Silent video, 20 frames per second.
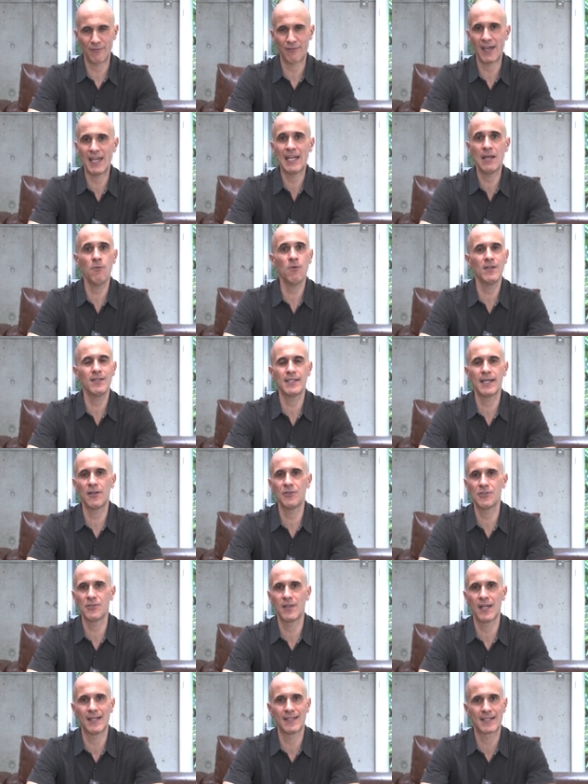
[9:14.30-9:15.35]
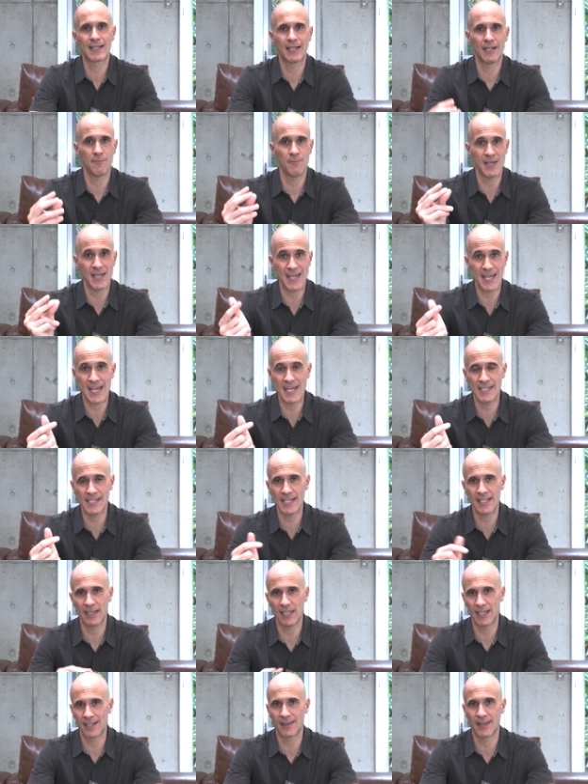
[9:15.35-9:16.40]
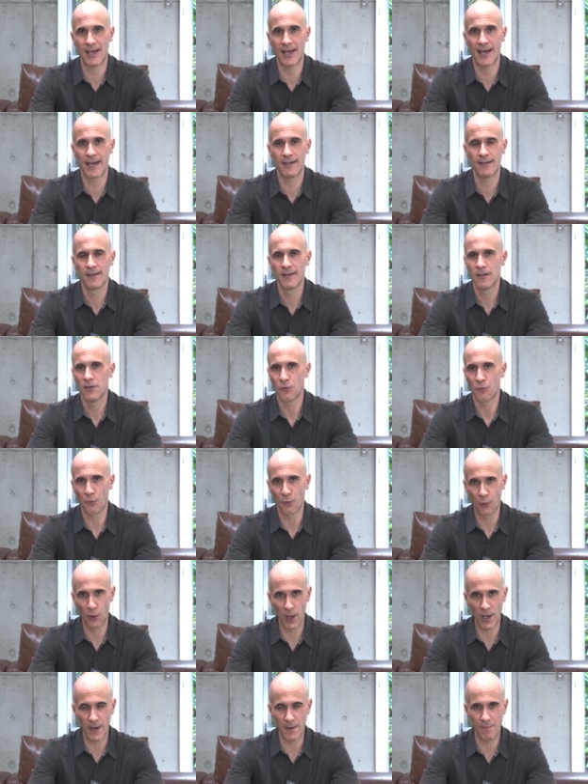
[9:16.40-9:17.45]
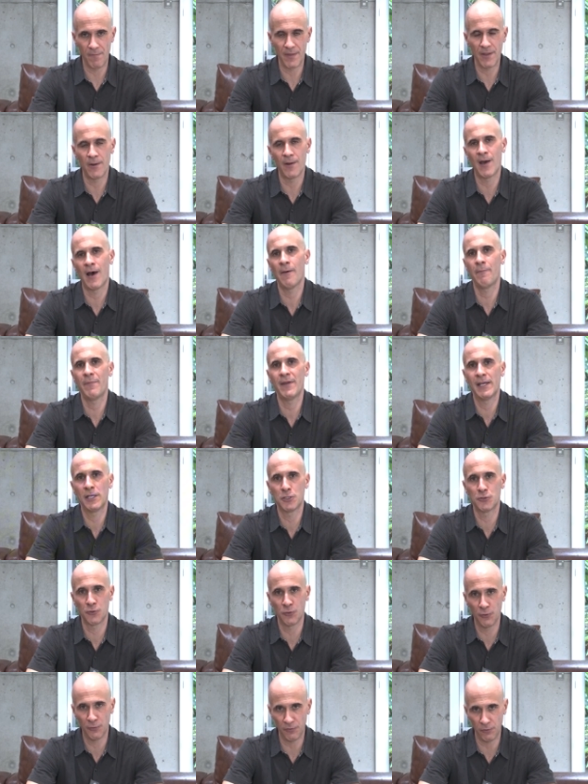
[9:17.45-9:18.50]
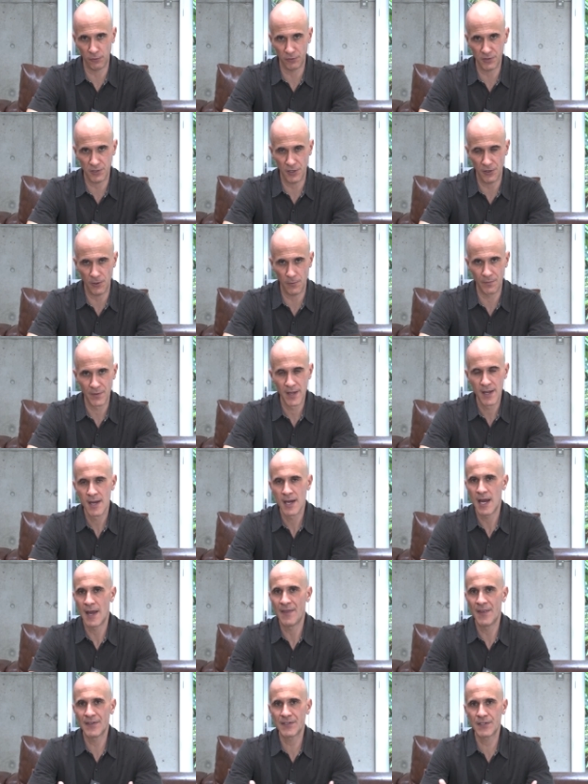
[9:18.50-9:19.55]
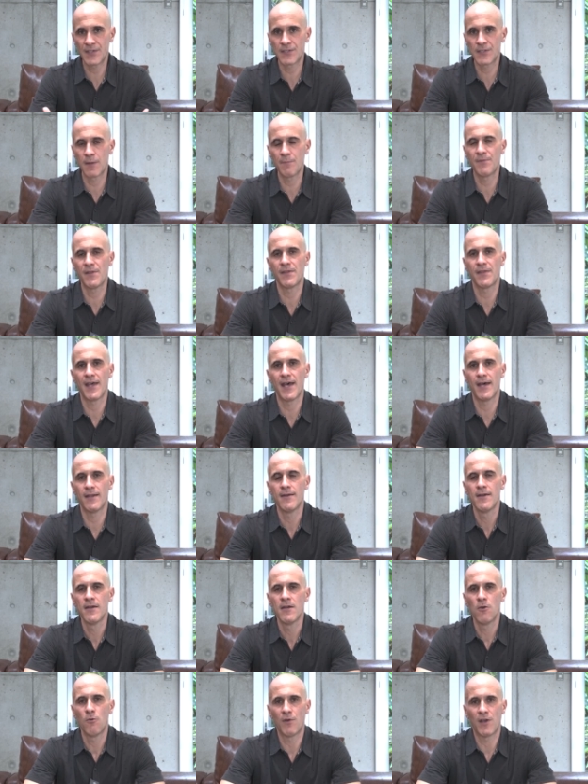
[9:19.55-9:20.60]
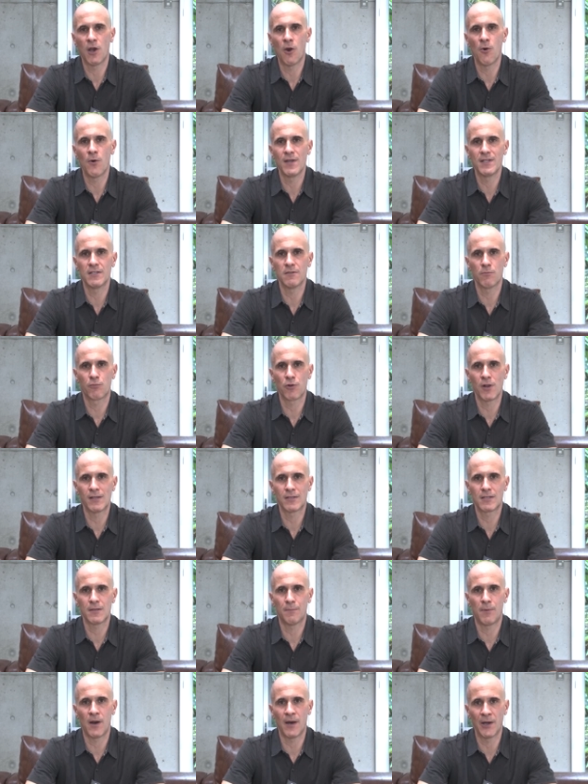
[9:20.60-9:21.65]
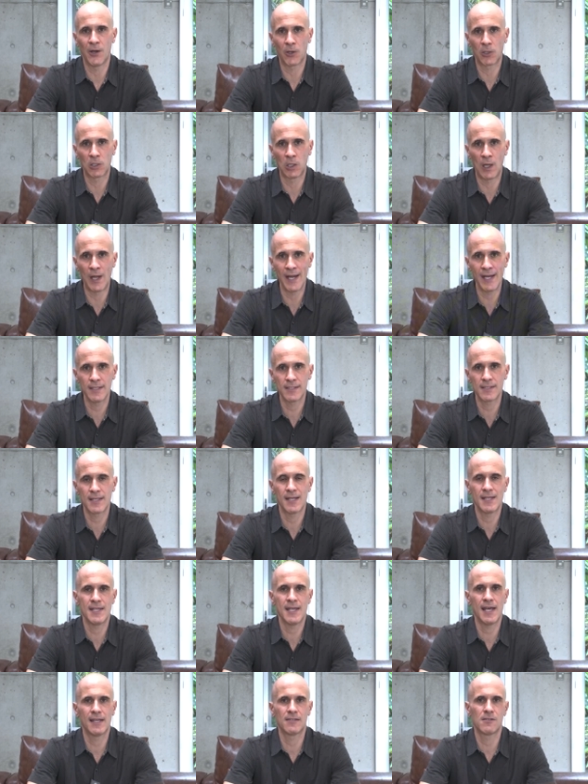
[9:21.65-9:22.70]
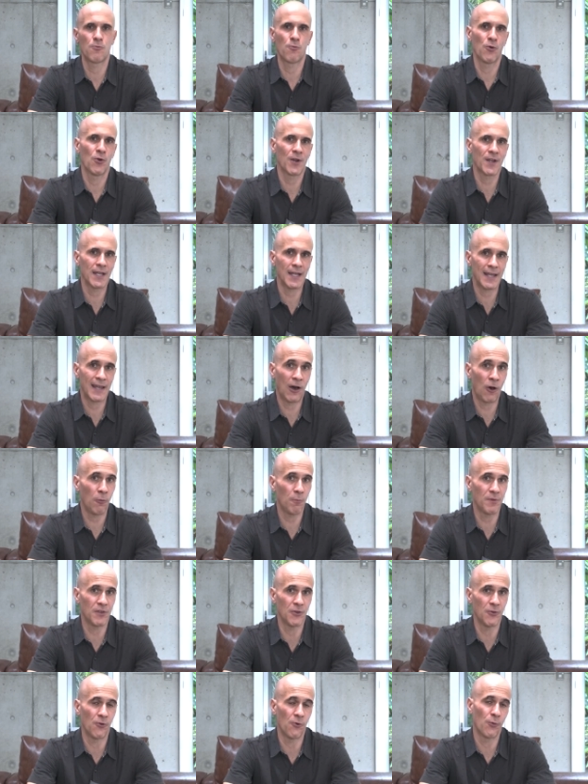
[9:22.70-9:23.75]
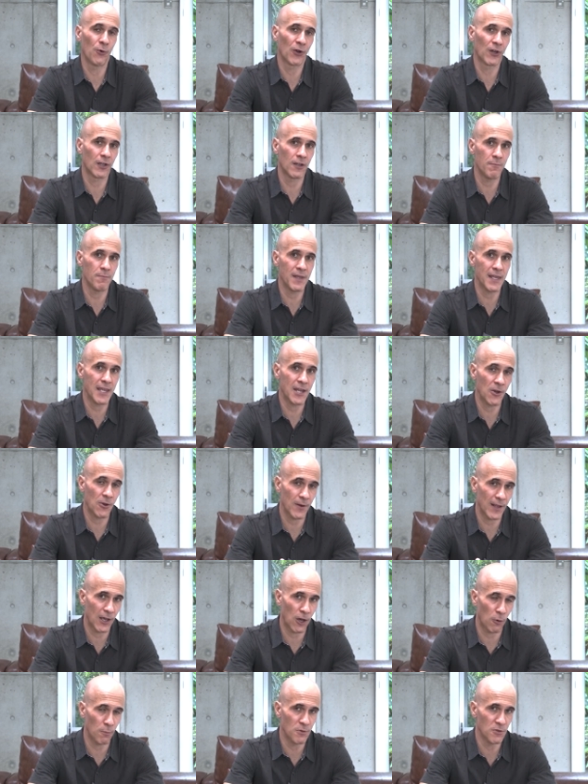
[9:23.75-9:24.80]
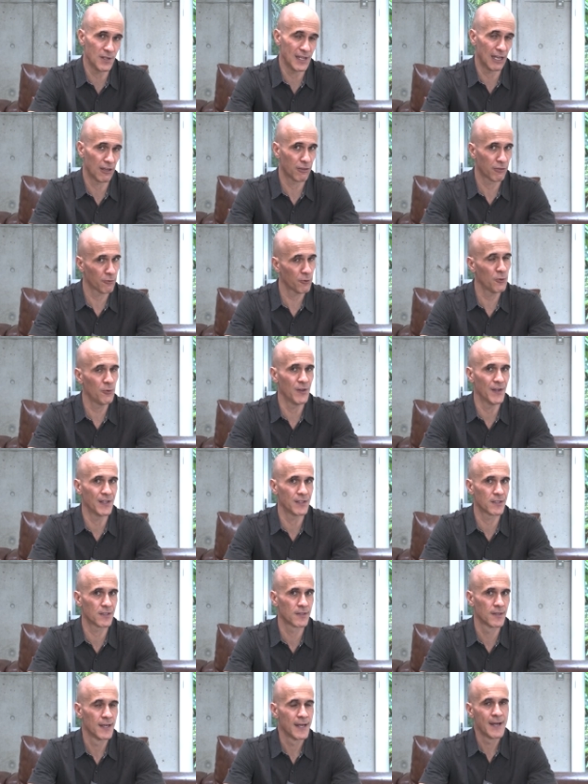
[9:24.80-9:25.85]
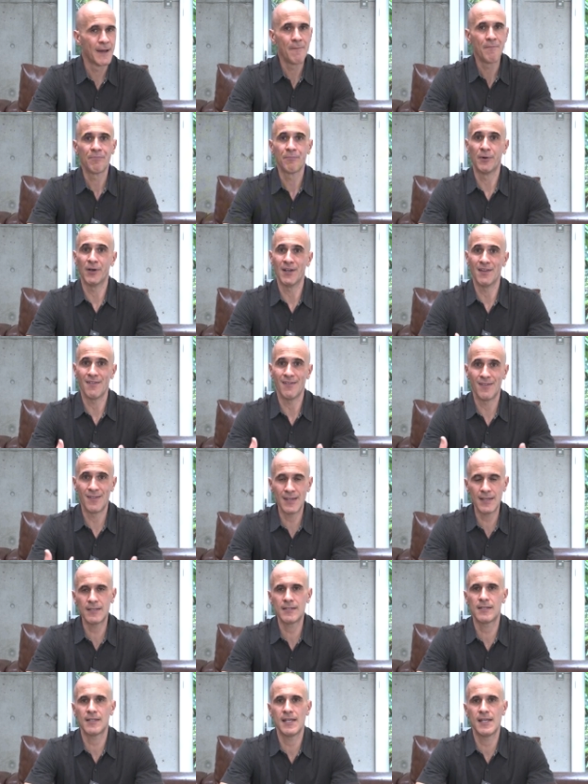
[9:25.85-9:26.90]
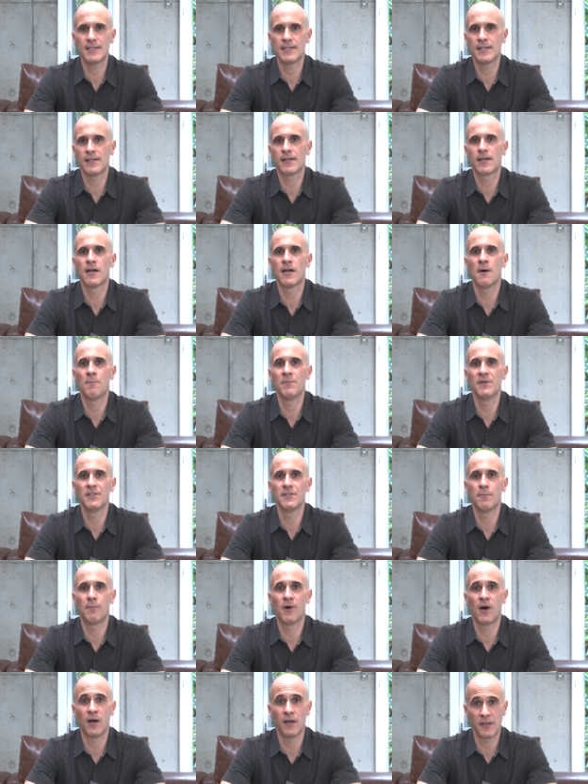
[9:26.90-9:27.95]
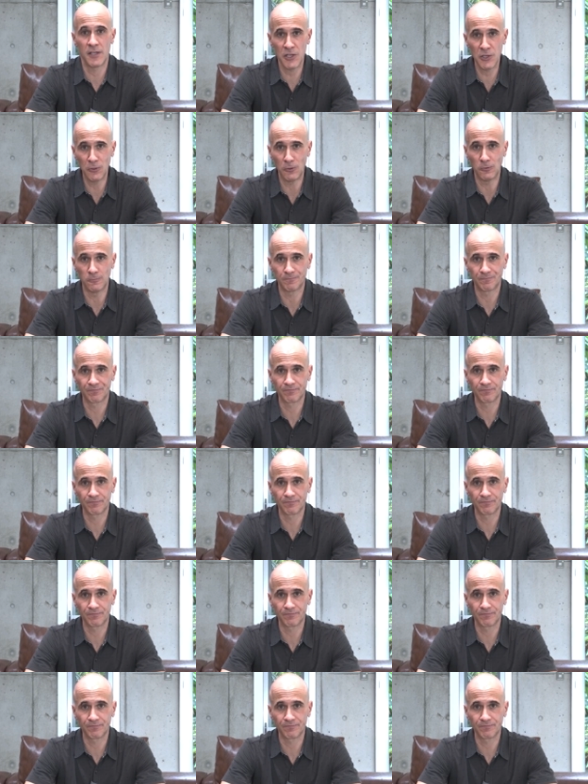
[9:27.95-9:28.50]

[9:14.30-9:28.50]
If anyone tells you that it's going to be easy like that, run. They're not being truthful to you. And this is something that we always impress upon our clients, that yes, we're going to help you. We're going to be here to help you get through this, but this is incumbent upon you.